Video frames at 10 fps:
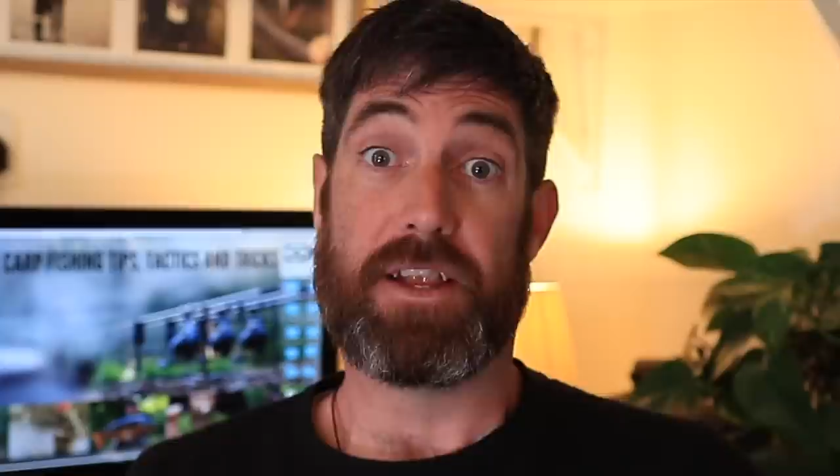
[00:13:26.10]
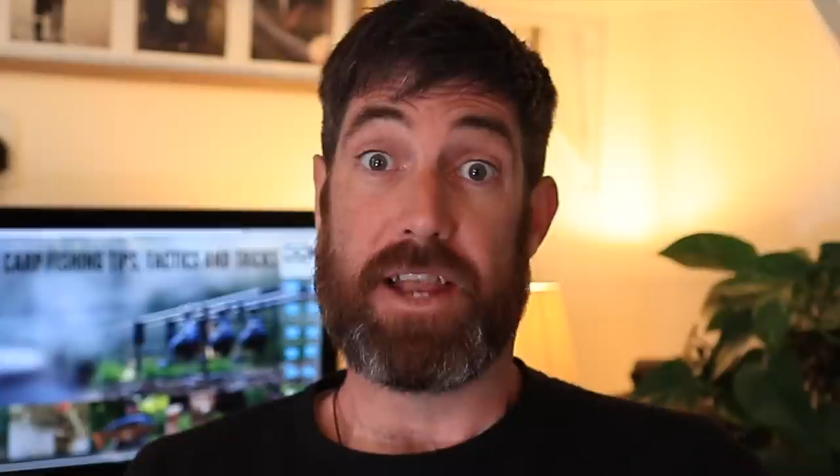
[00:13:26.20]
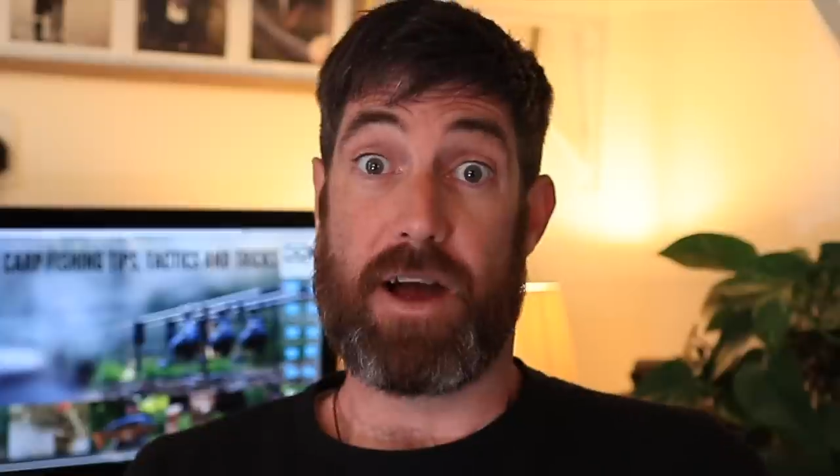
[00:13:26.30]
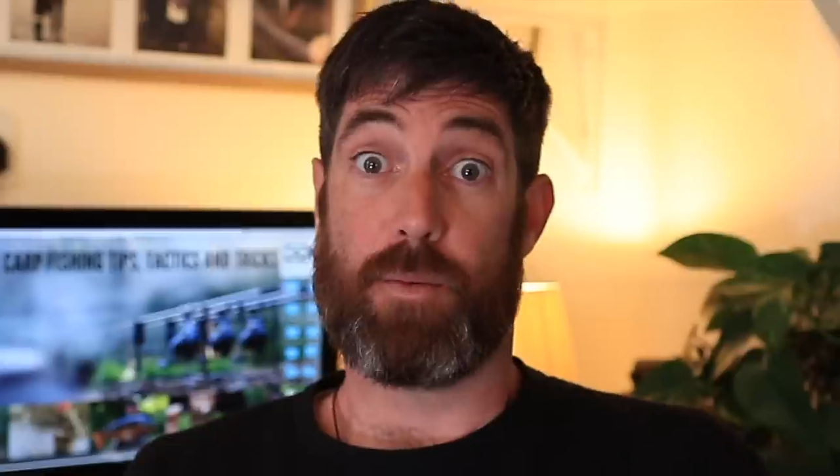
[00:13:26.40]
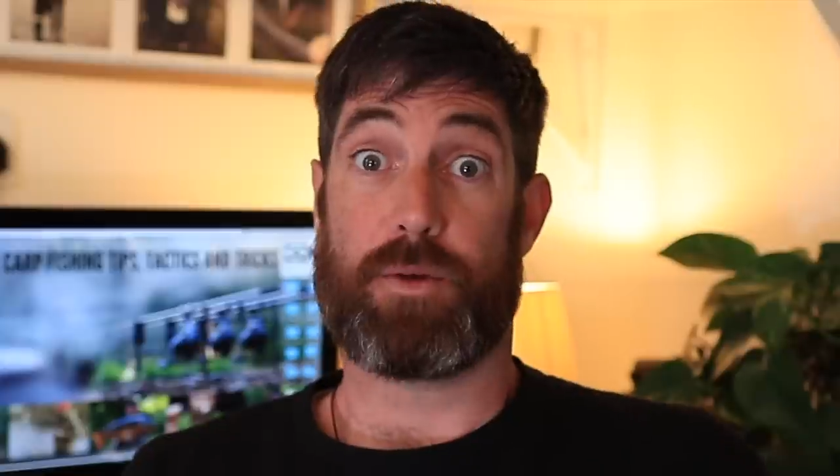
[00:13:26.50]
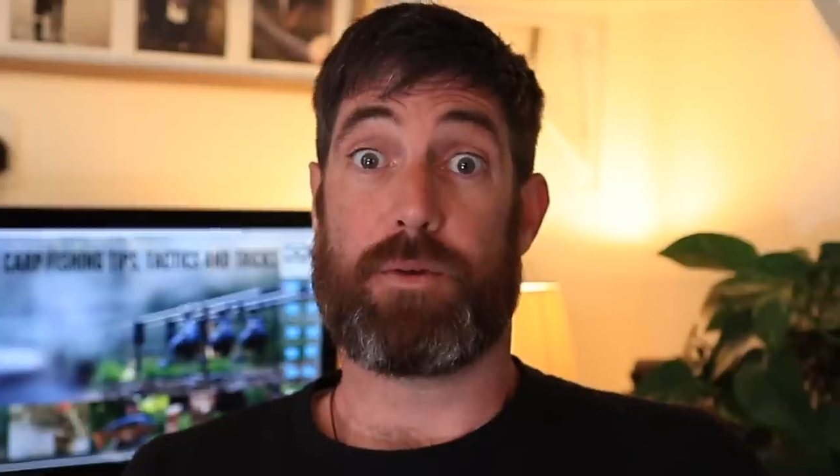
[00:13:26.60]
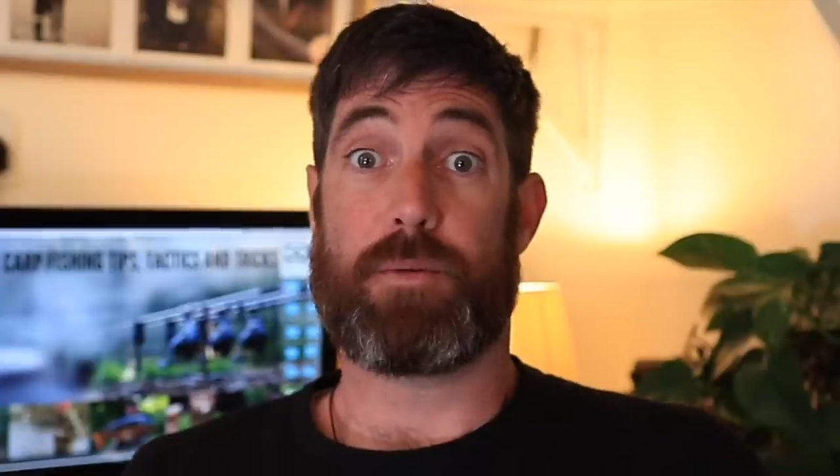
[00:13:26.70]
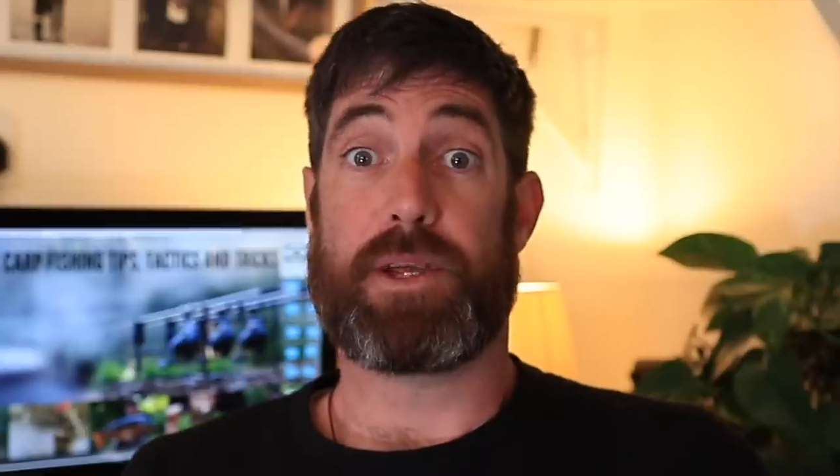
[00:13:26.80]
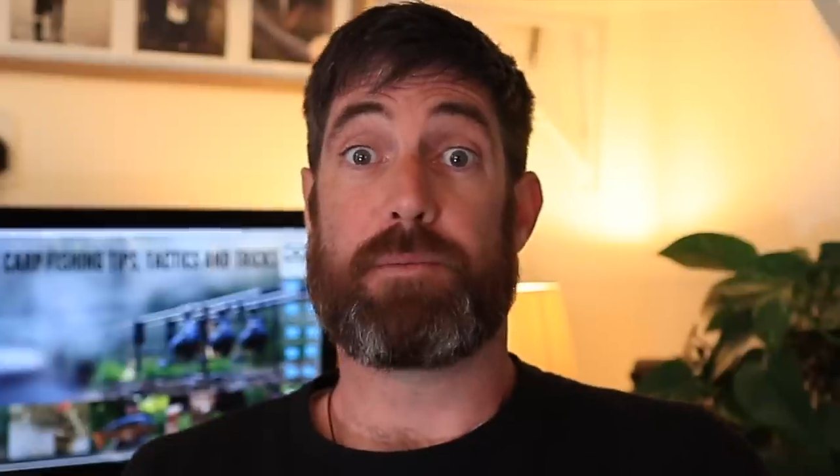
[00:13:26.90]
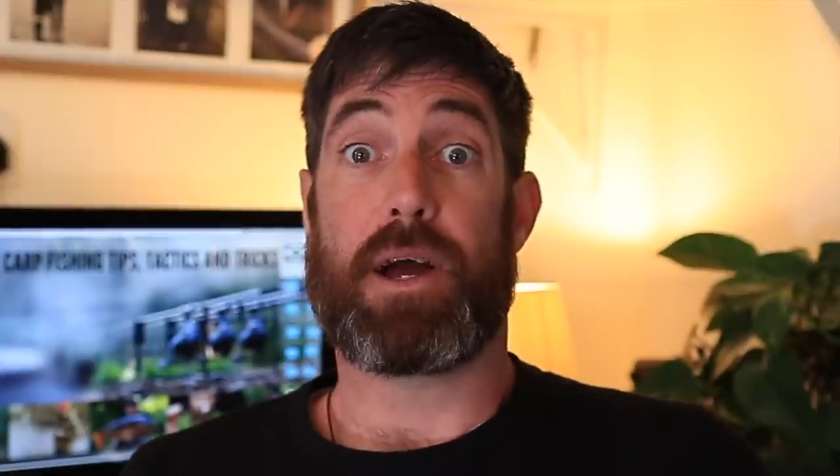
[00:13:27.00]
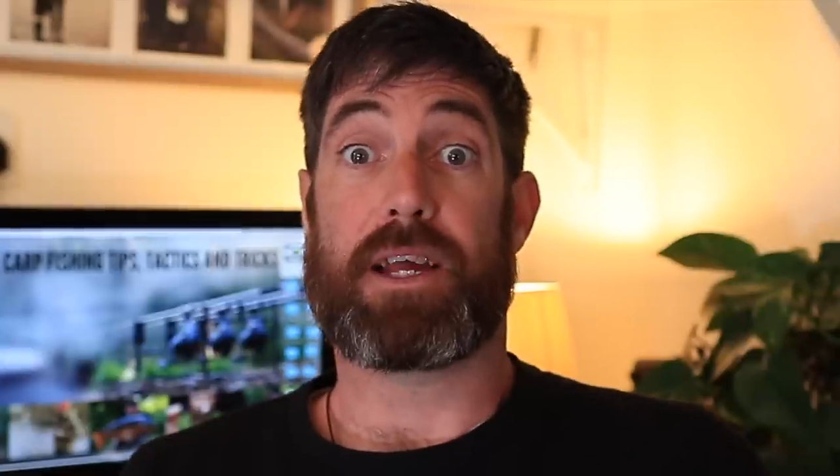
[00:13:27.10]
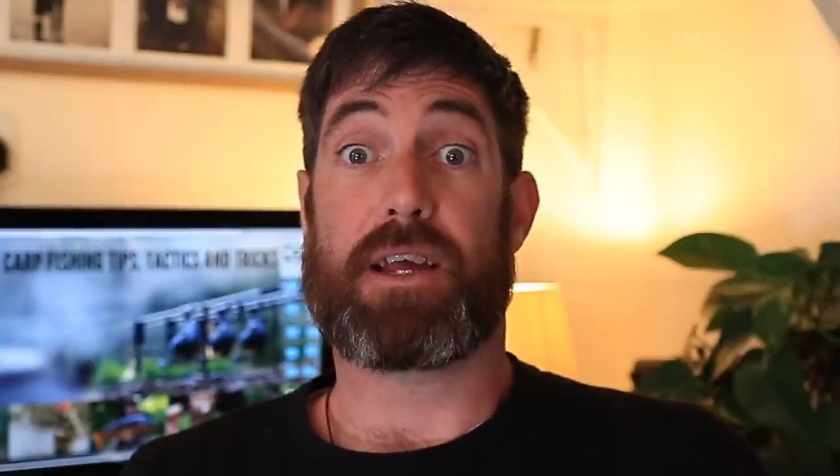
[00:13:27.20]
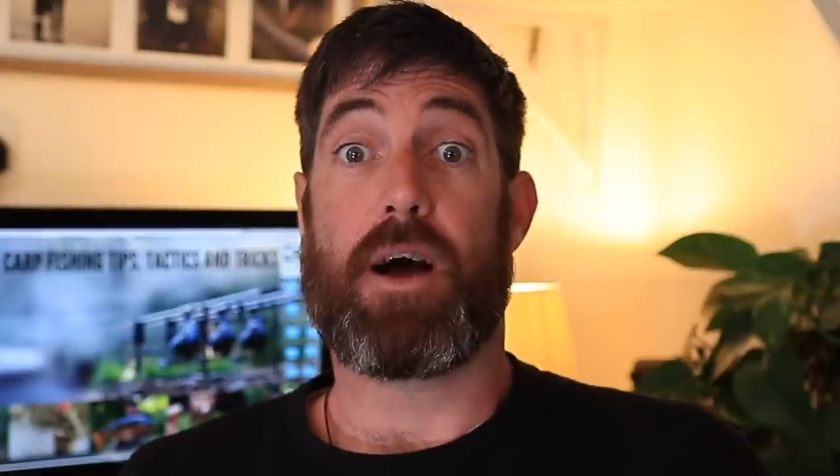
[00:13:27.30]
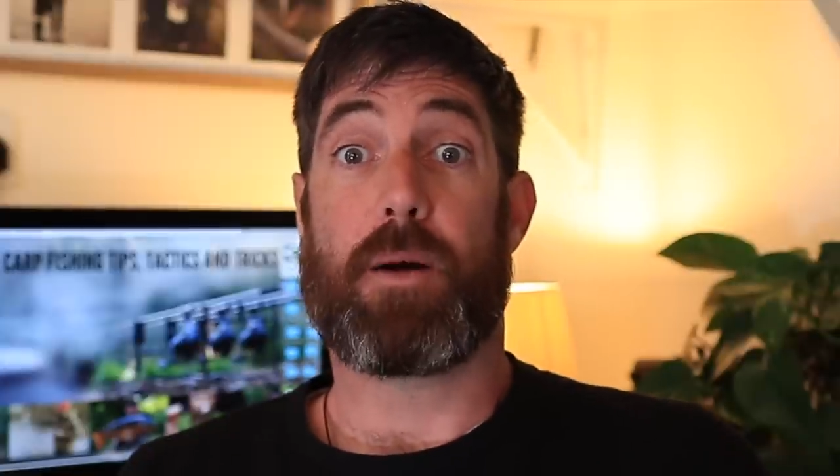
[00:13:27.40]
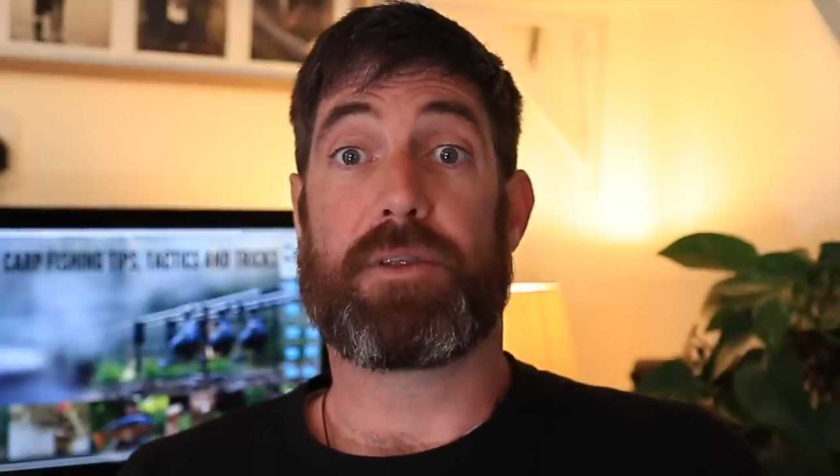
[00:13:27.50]
Now, what do I mean by
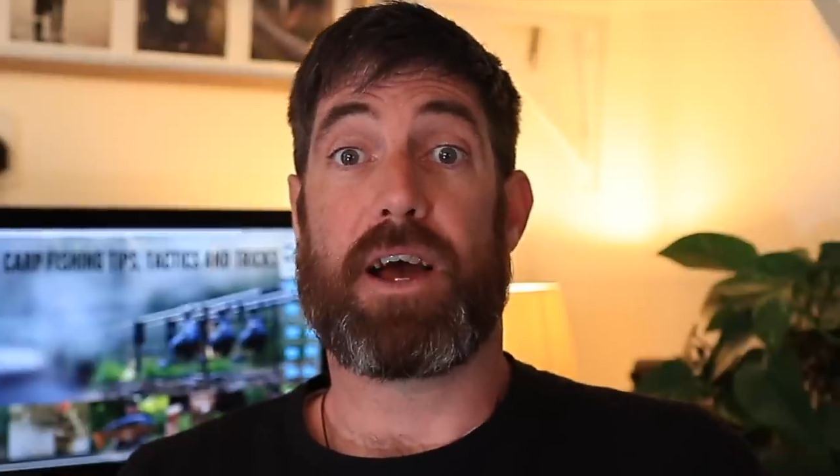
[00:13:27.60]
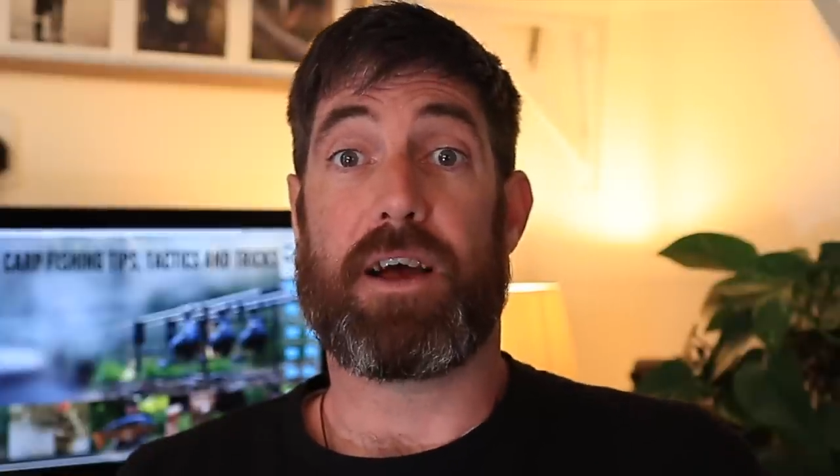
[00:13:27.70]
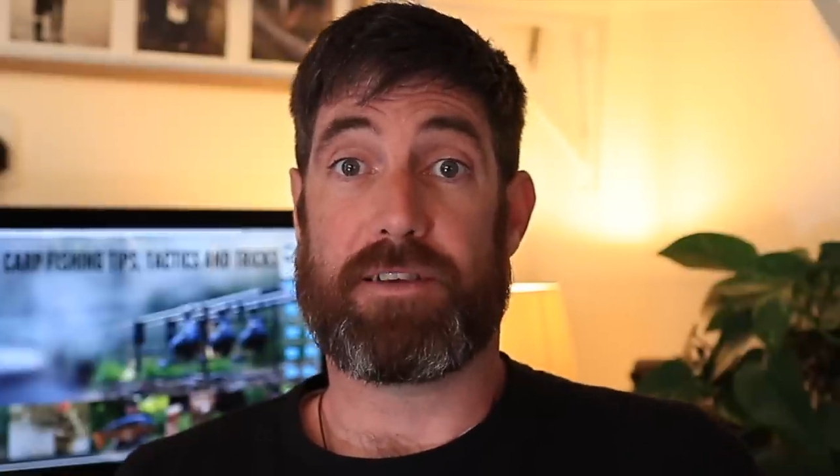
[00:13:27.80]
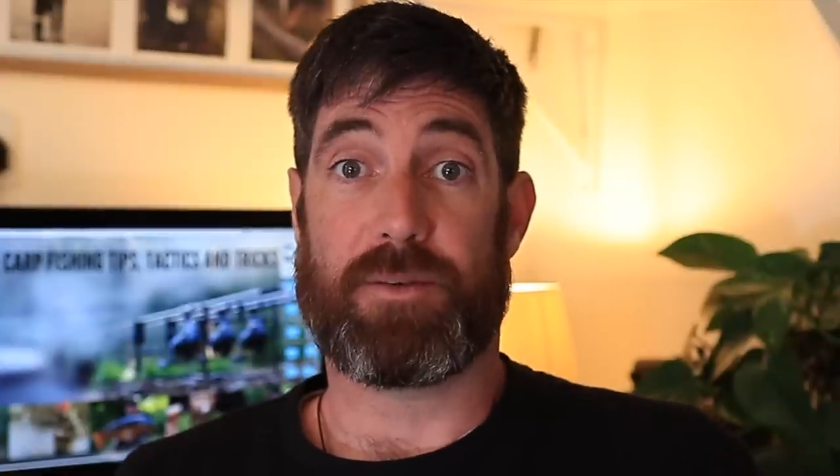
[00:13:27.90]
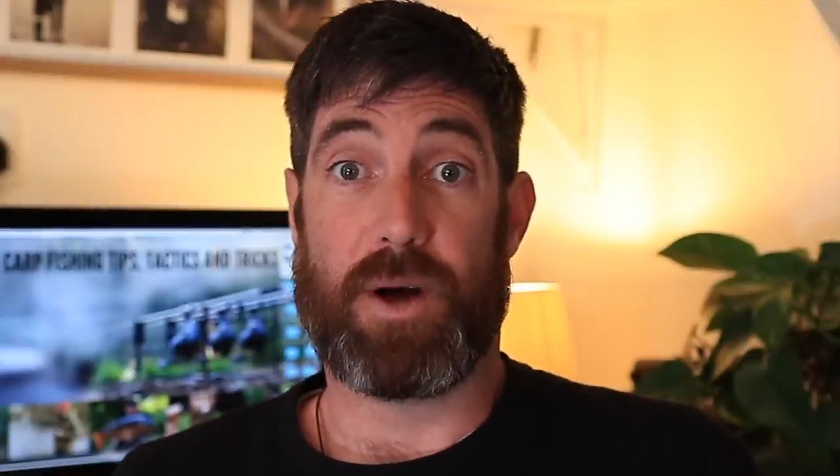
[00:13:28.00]
carp tax?